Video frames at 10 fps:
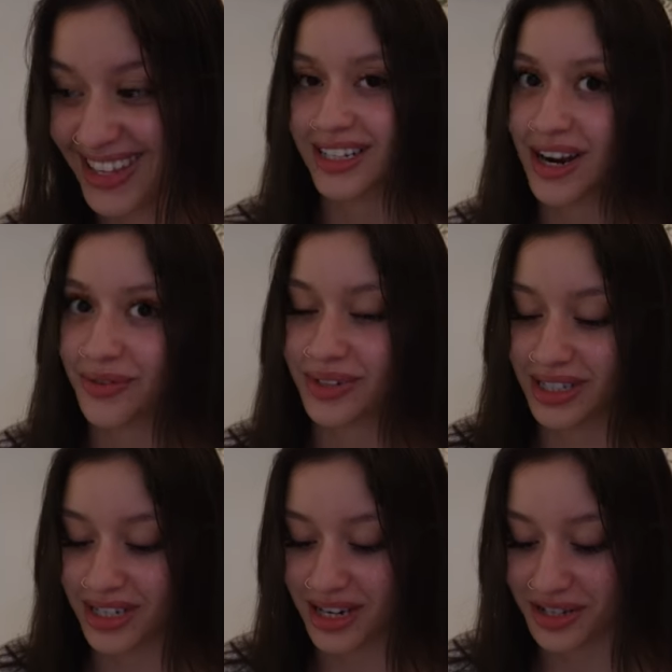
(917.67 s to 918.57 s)
Not
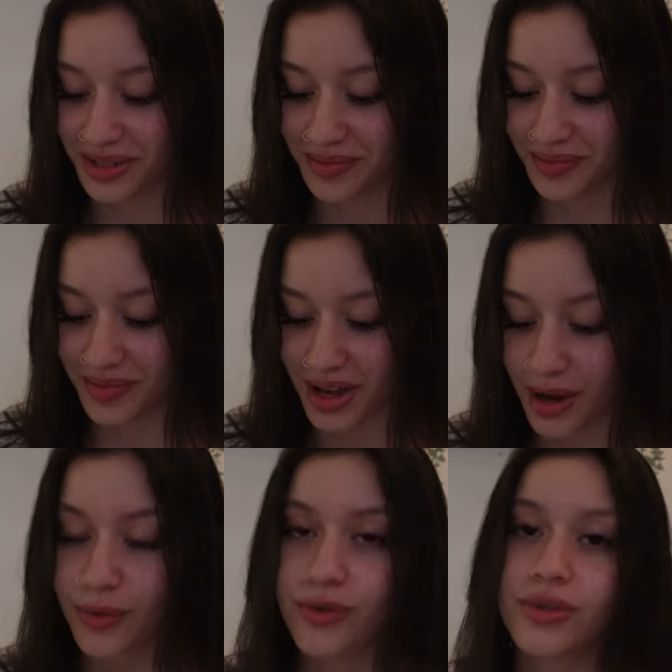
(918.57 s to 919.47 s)
really. I
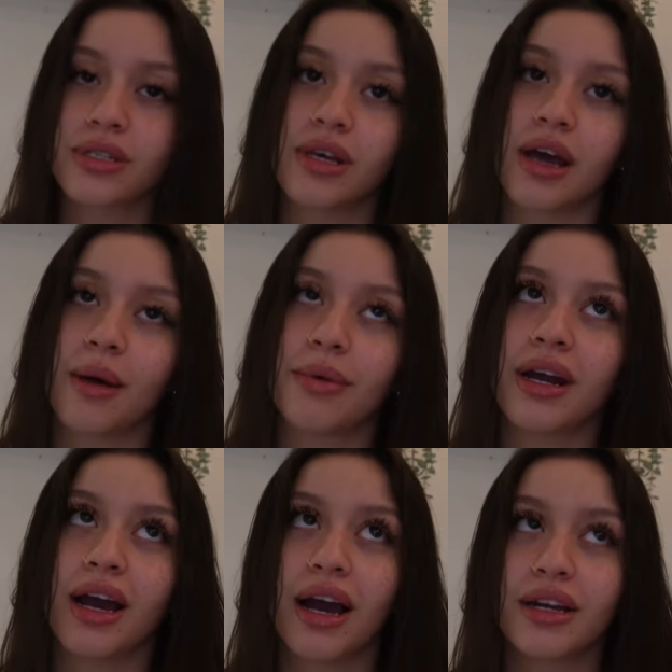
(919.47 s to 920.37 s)
will say, I mean,
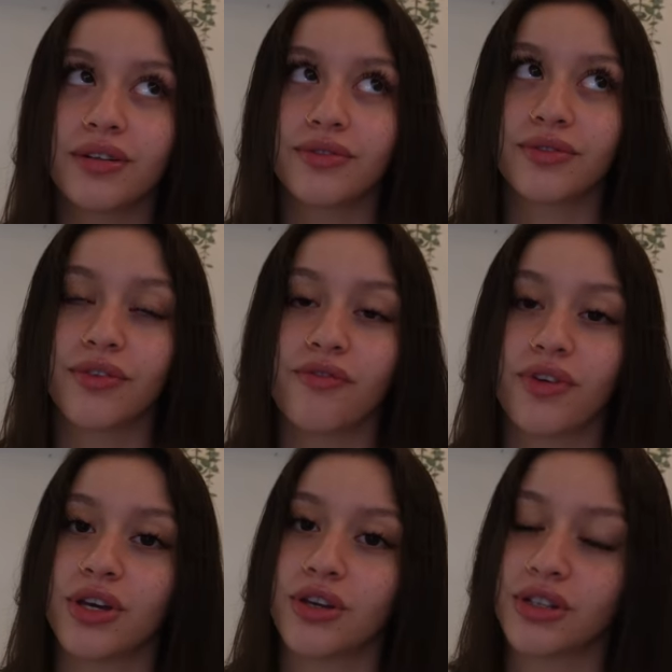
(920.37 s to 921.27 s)
I kind of
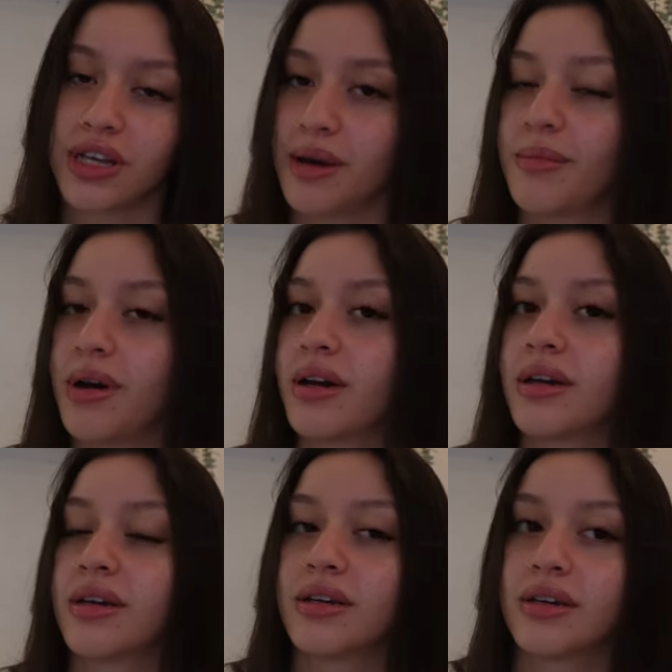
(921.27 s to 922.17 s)
figured that
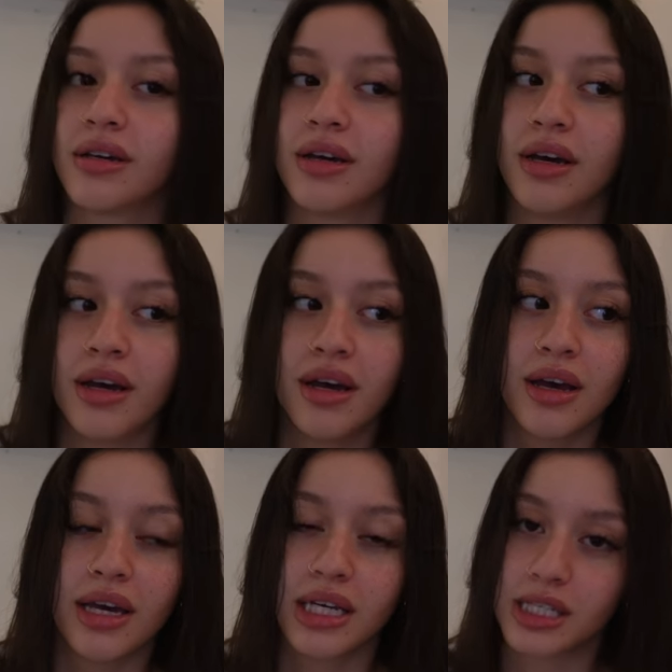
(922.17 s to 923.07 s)
my
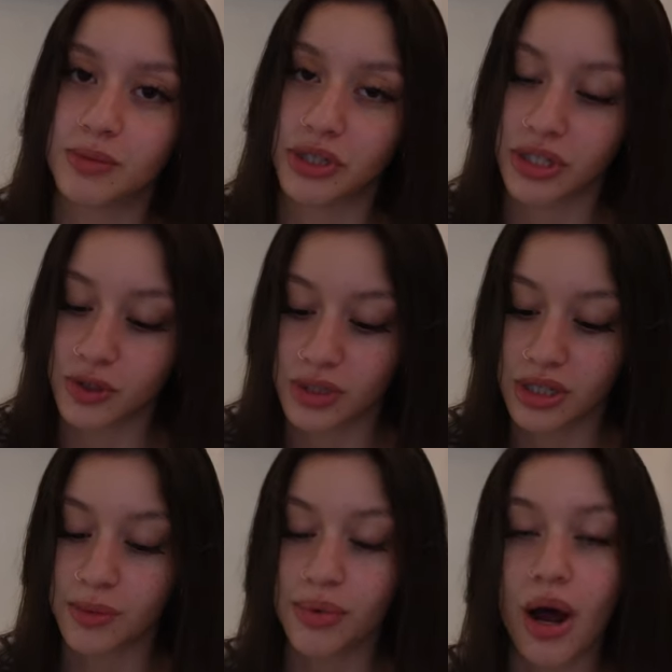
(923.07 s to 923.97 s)
experience was
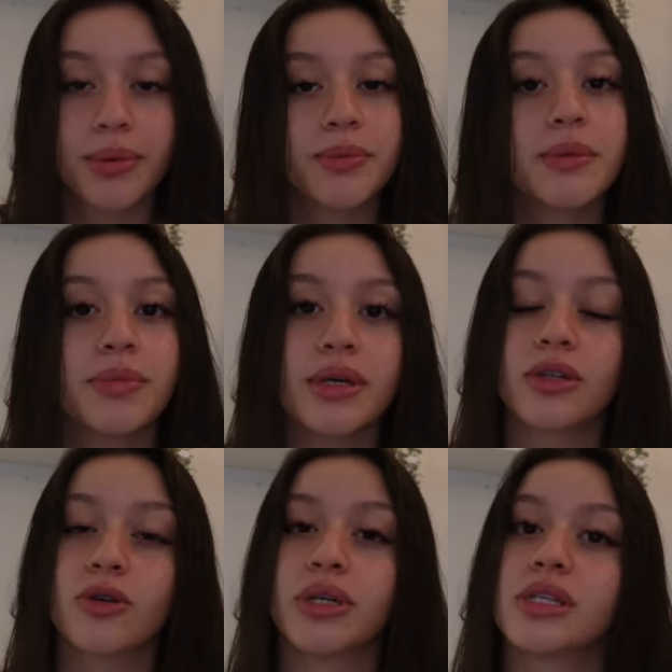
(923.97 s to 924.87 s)
gonna probably be a
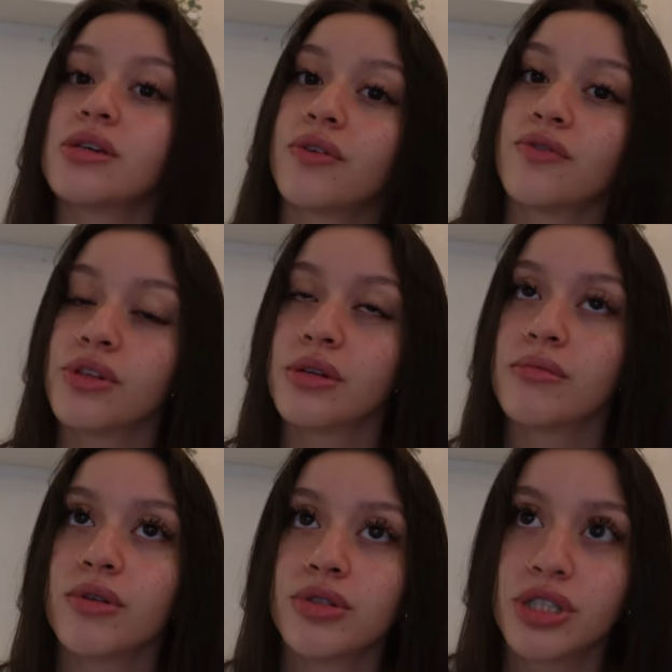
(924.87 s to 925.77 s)
little bit tougher than
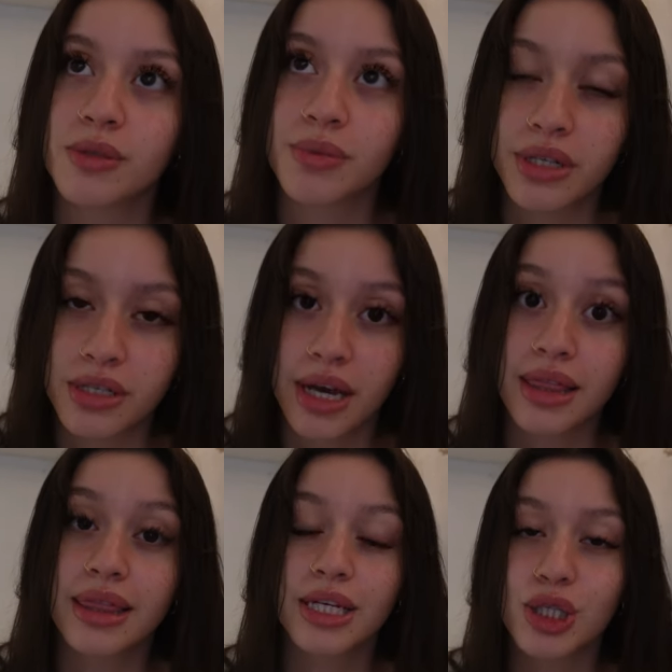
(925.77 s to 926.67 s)
most, just because I
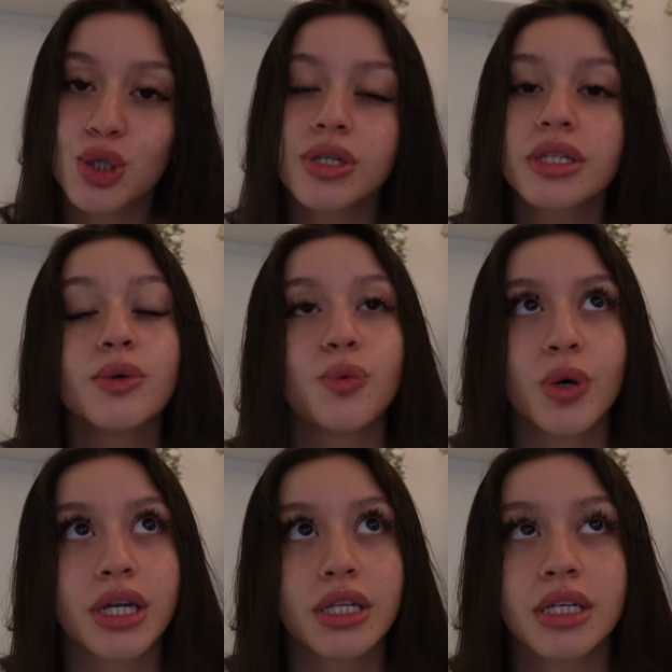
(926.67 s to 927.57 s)
literally
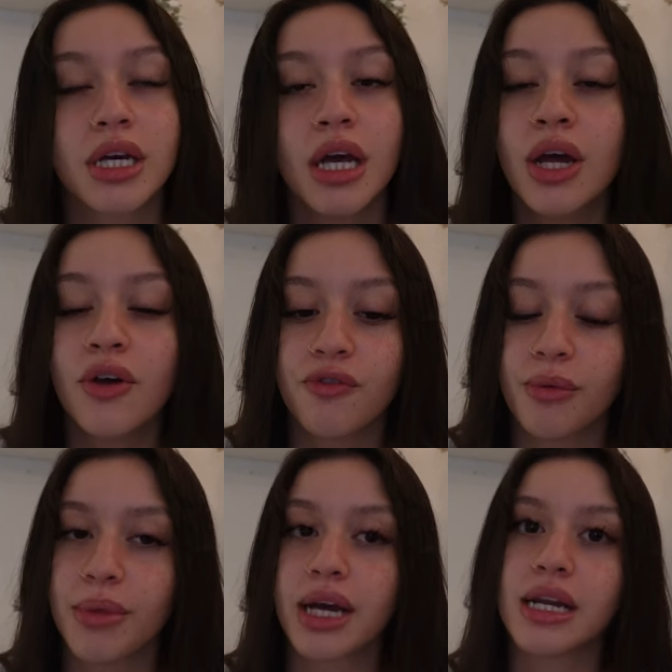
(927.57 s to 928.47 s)
went
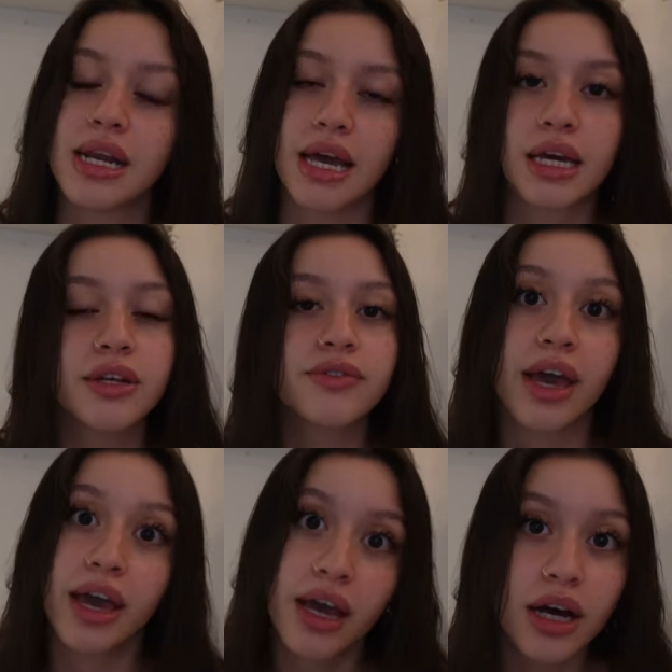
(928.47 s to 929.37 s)
from like a negative
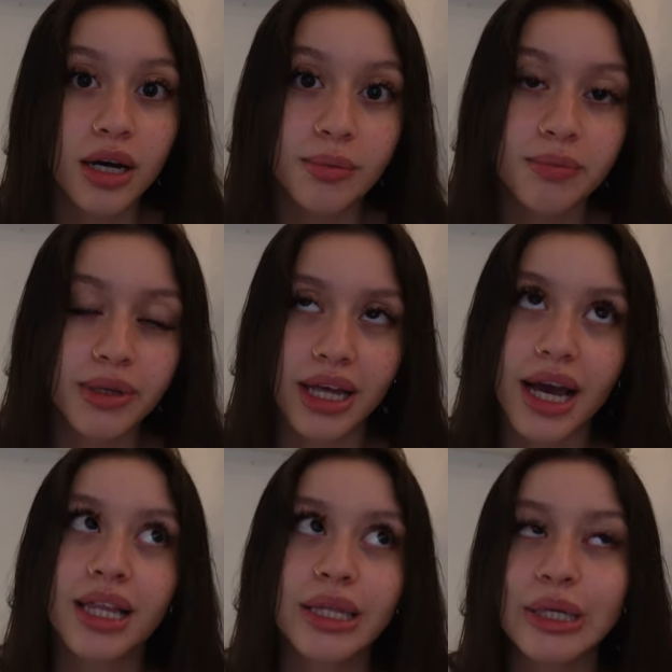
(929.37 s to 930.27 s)
A cup, like
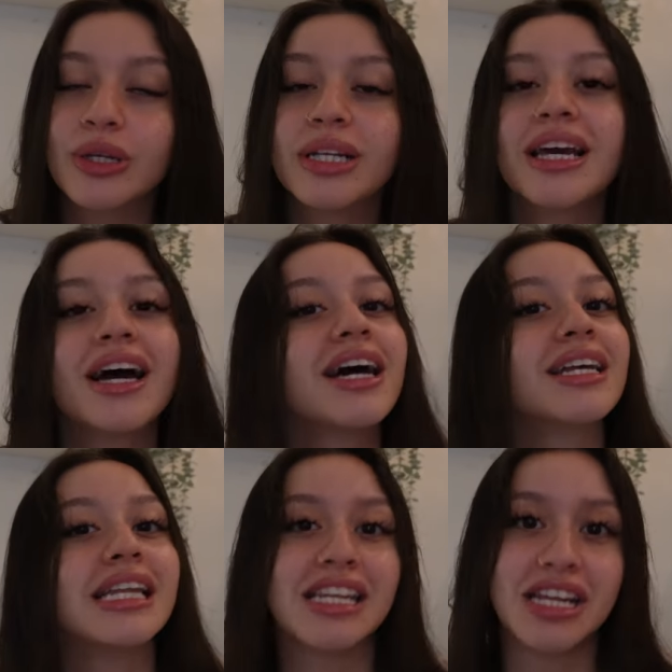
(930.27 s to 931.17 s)
I literally had
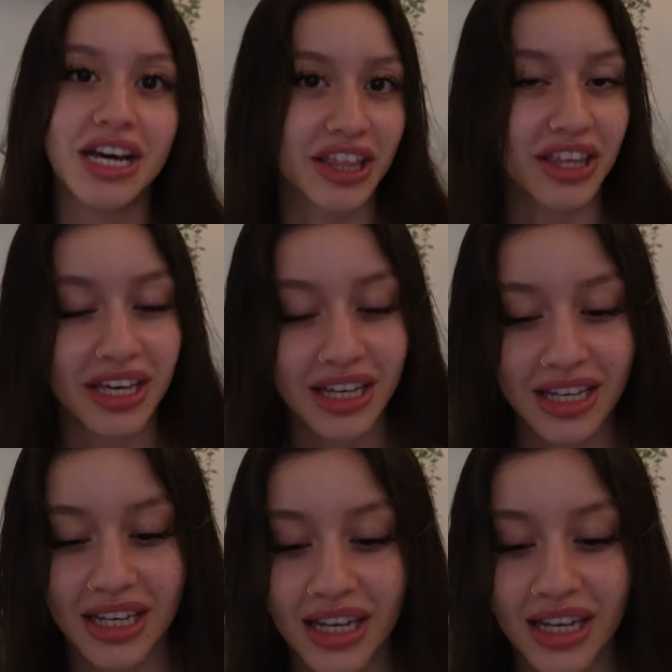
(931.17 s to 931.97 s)
nothing,